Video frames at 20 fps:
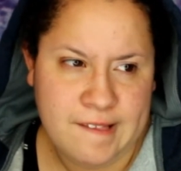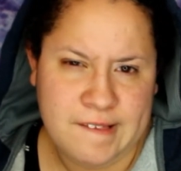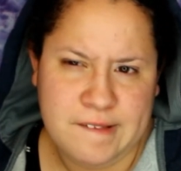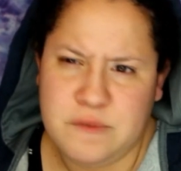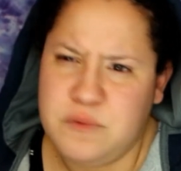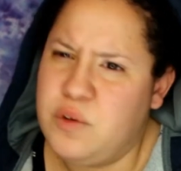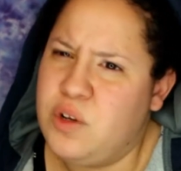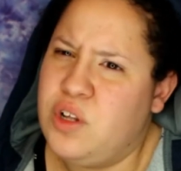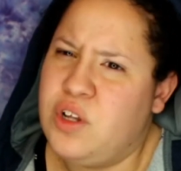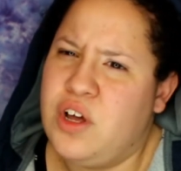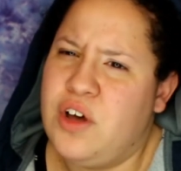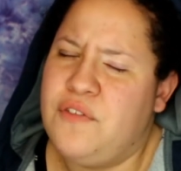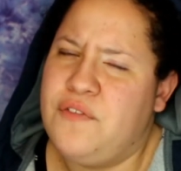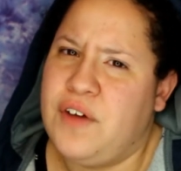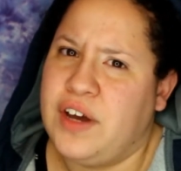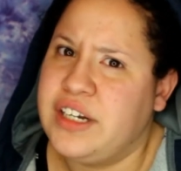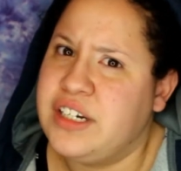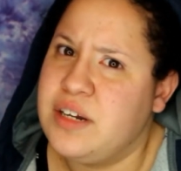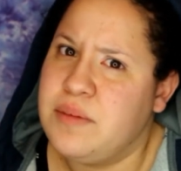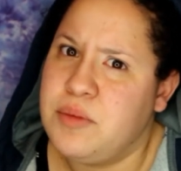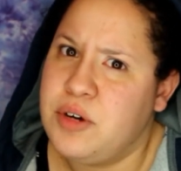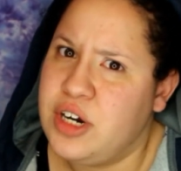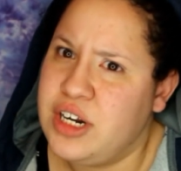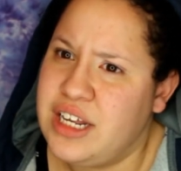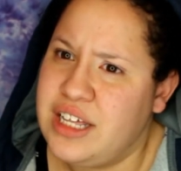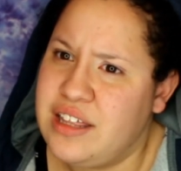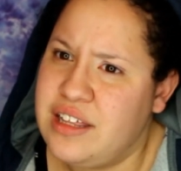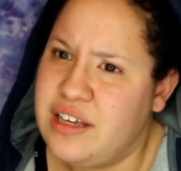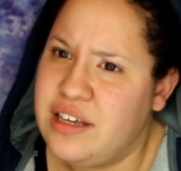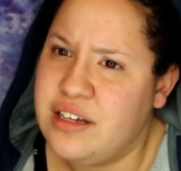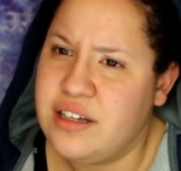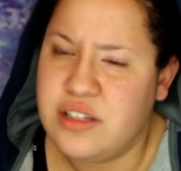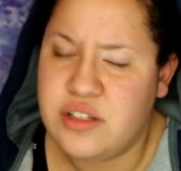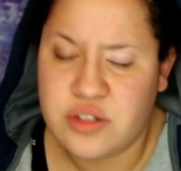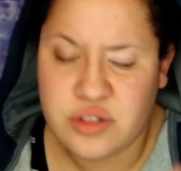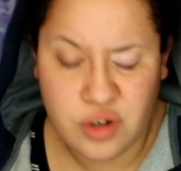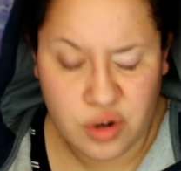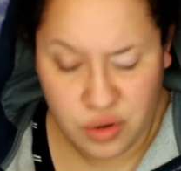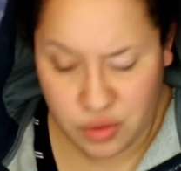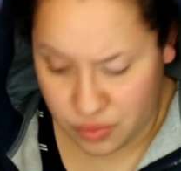will affect him or anything.
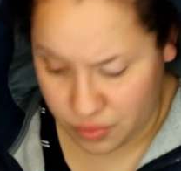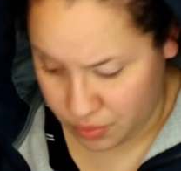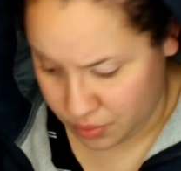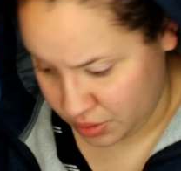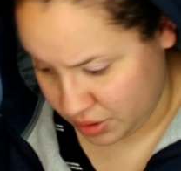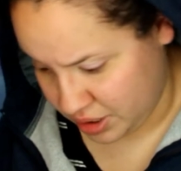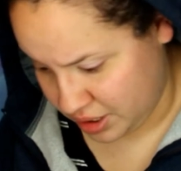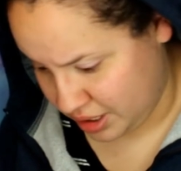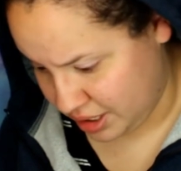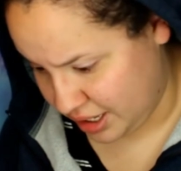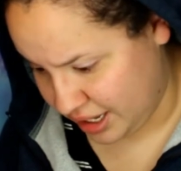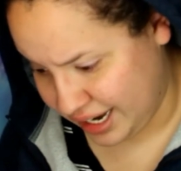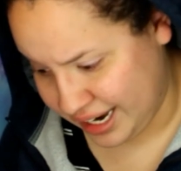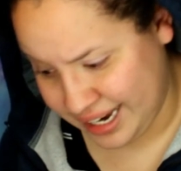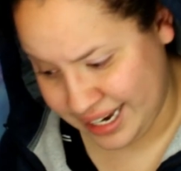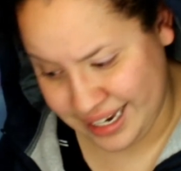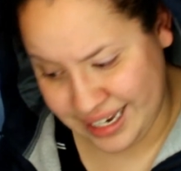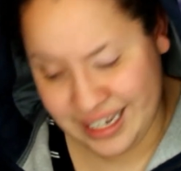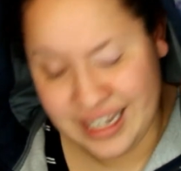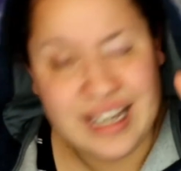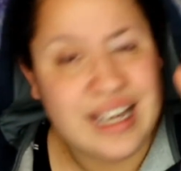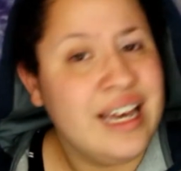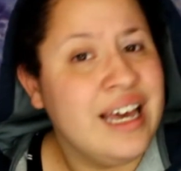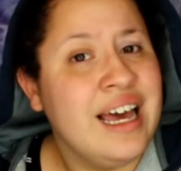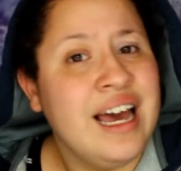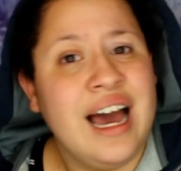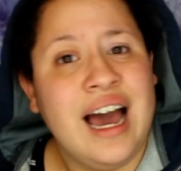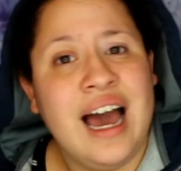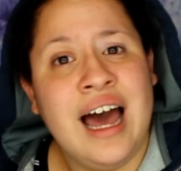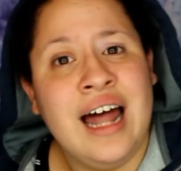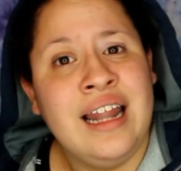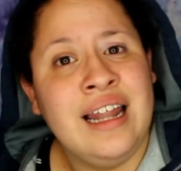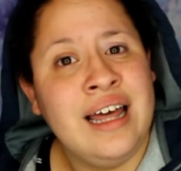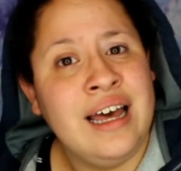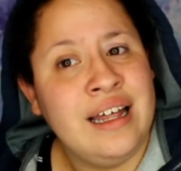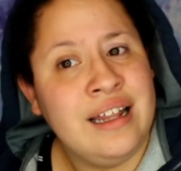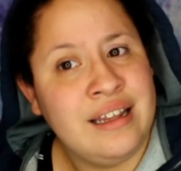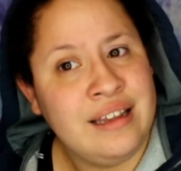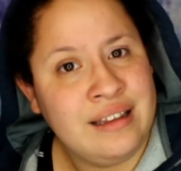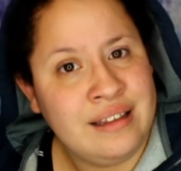So I'll
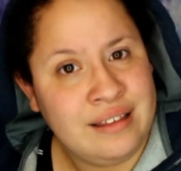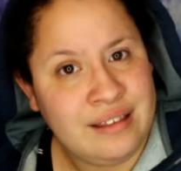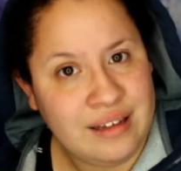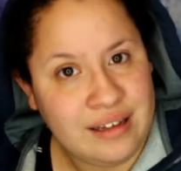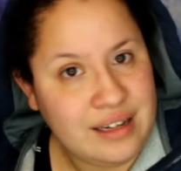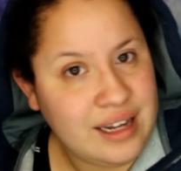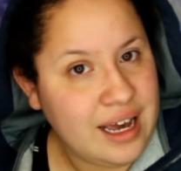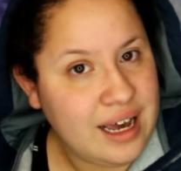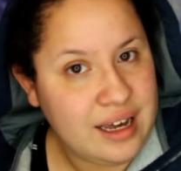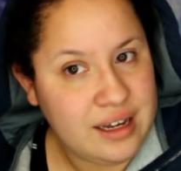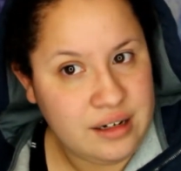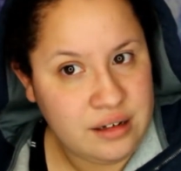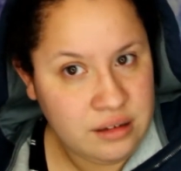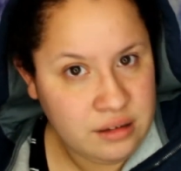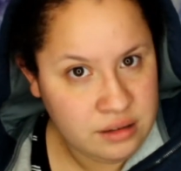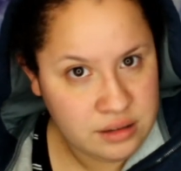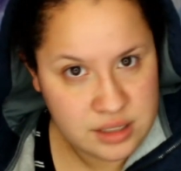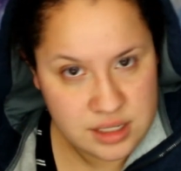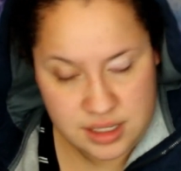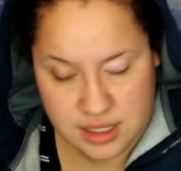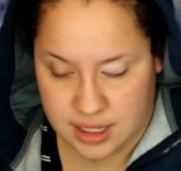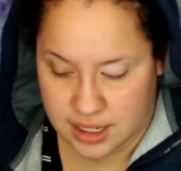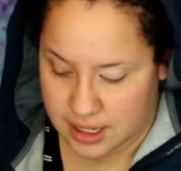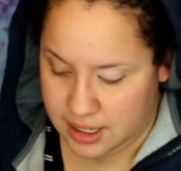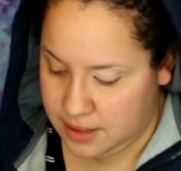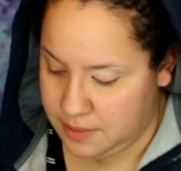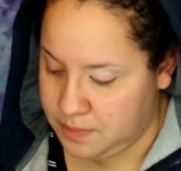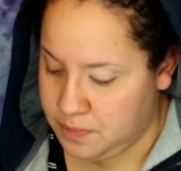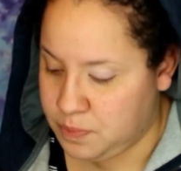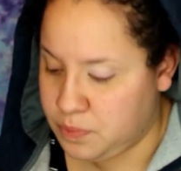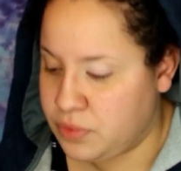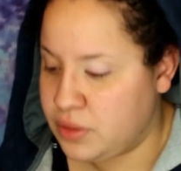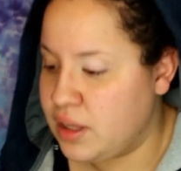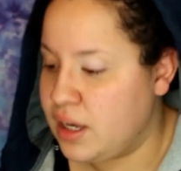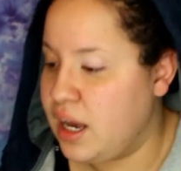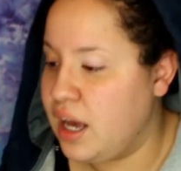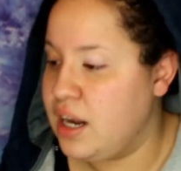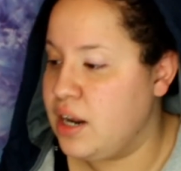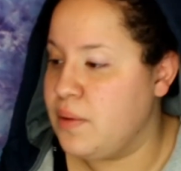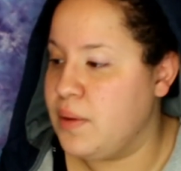let the dad decide.
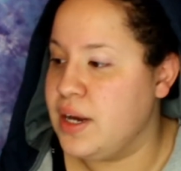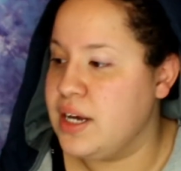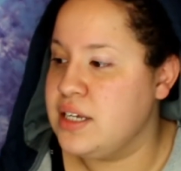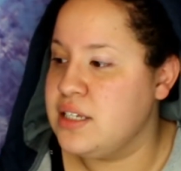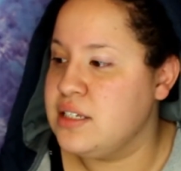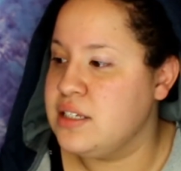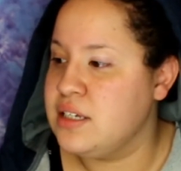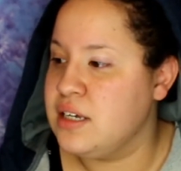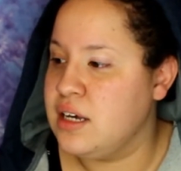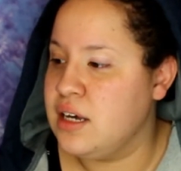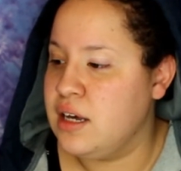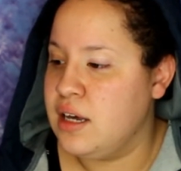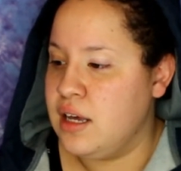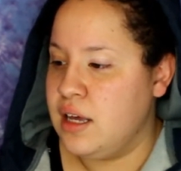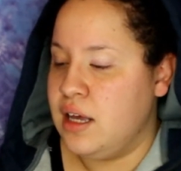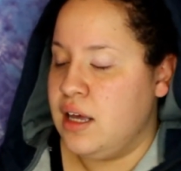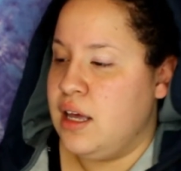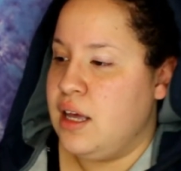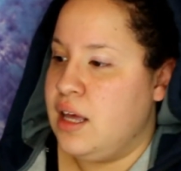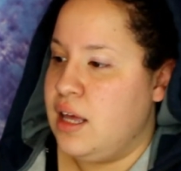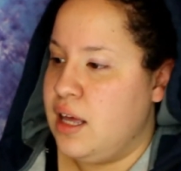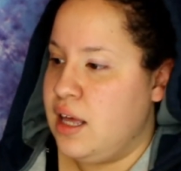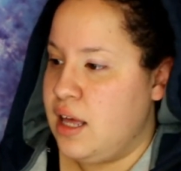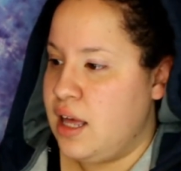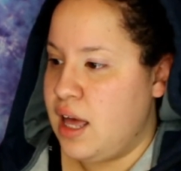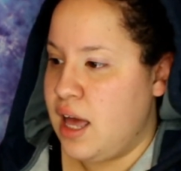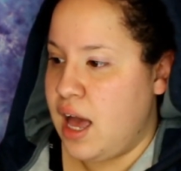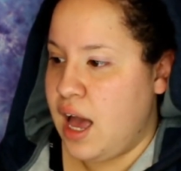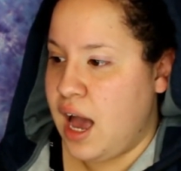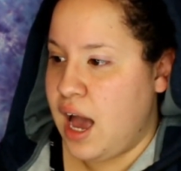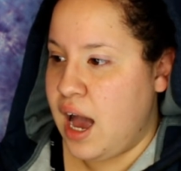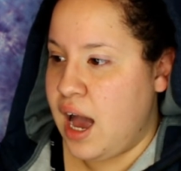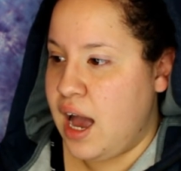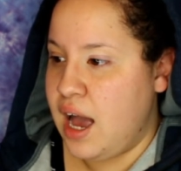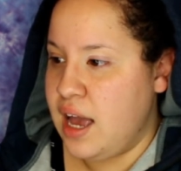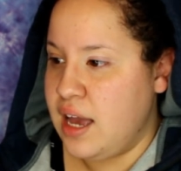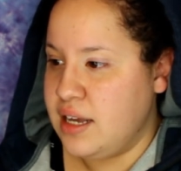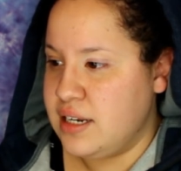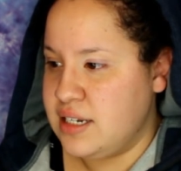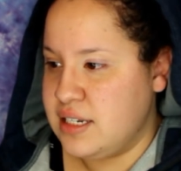Anyways,
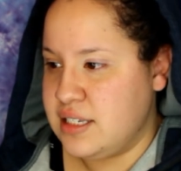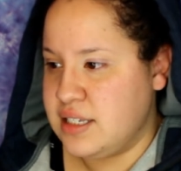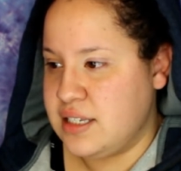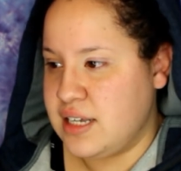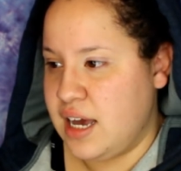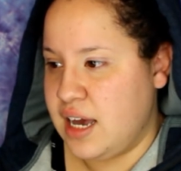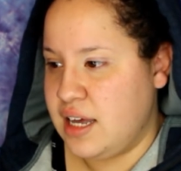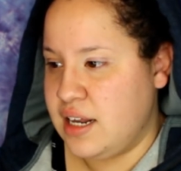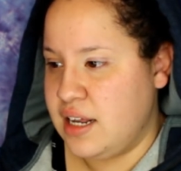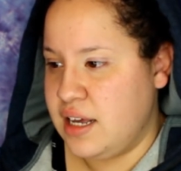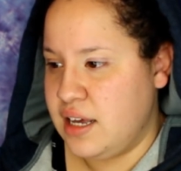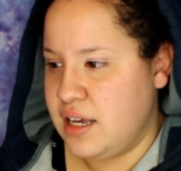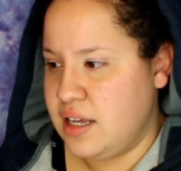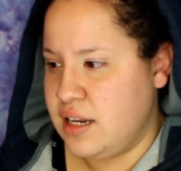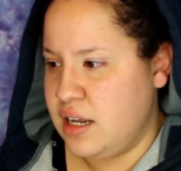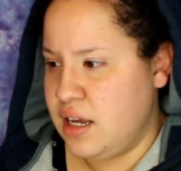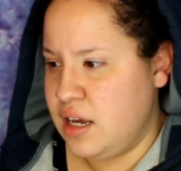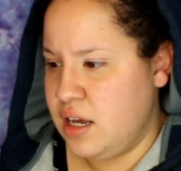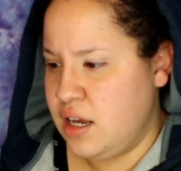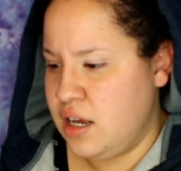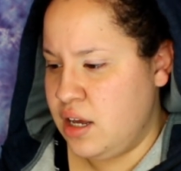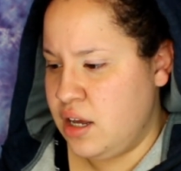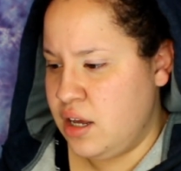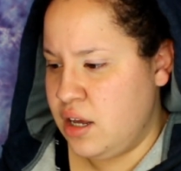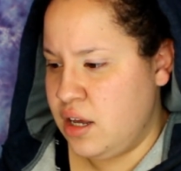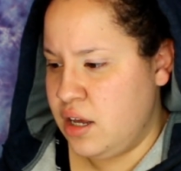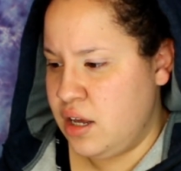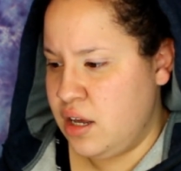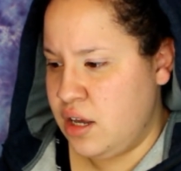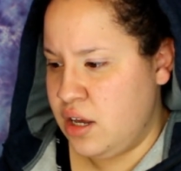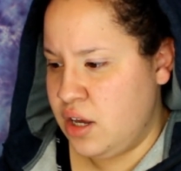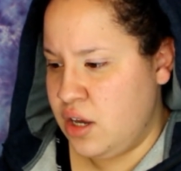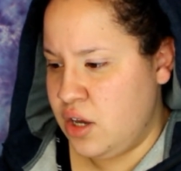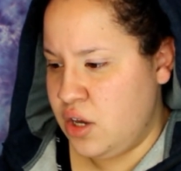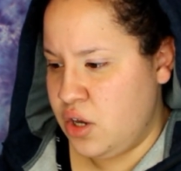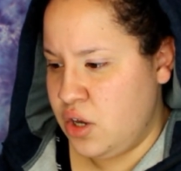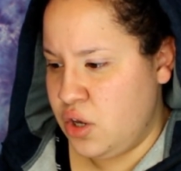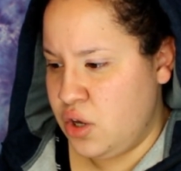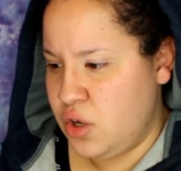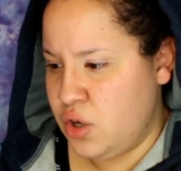I decided
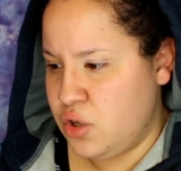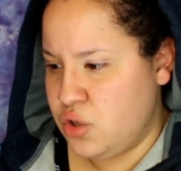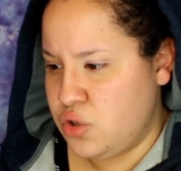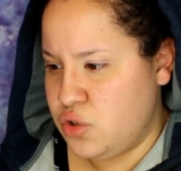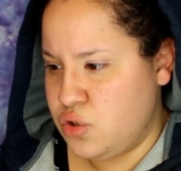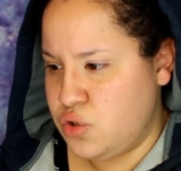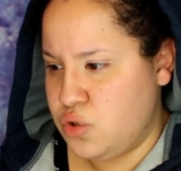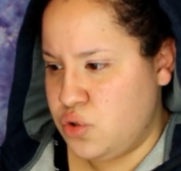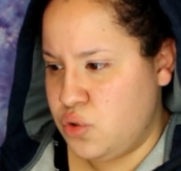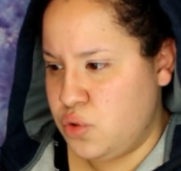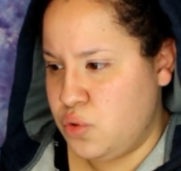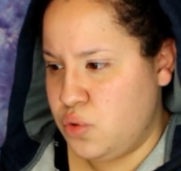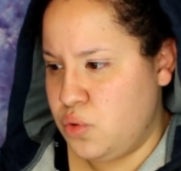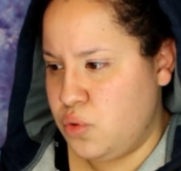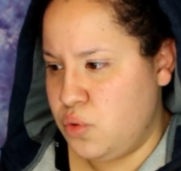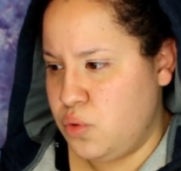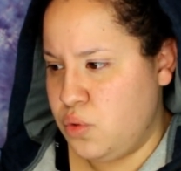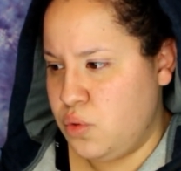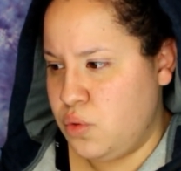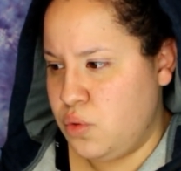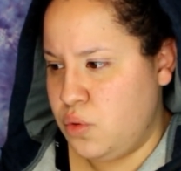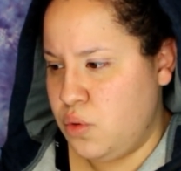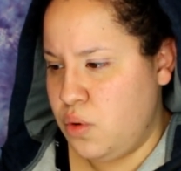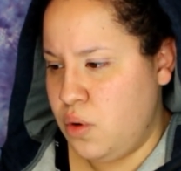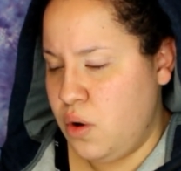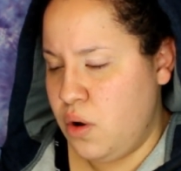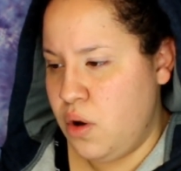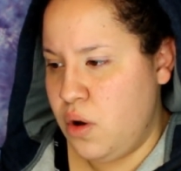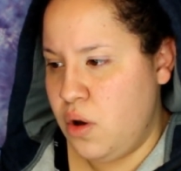to...